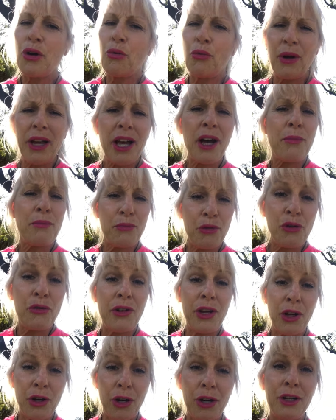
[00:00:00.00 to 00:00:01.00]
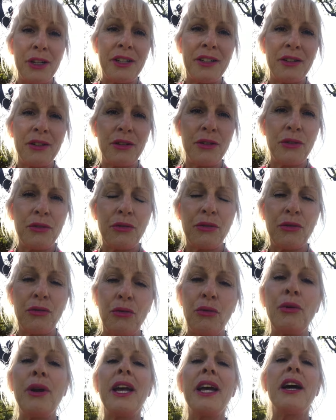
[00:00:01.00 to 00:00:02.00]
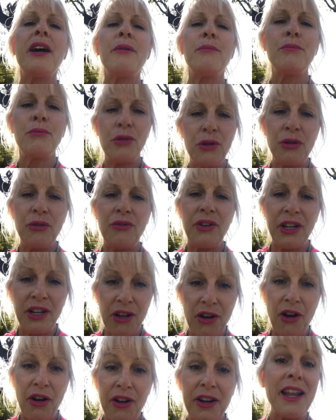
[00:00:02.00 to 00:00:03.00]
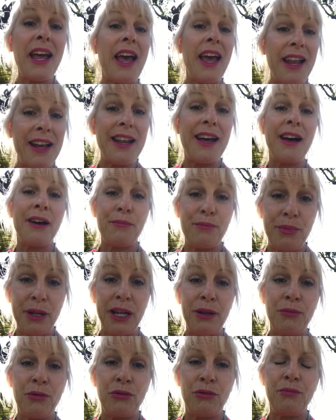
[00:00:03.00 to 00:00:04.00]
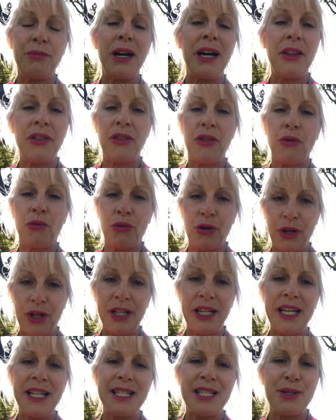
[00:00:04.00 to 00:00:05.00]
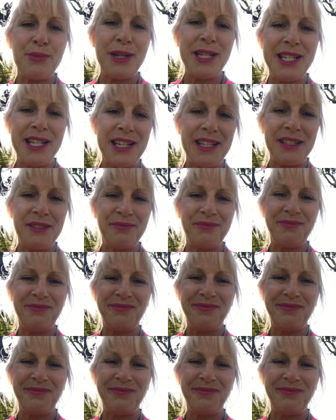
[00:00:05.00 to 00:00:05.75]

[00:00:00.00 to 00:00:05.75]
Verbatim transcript: We are moving on. We are moving on and up, people, but the work needs to be done.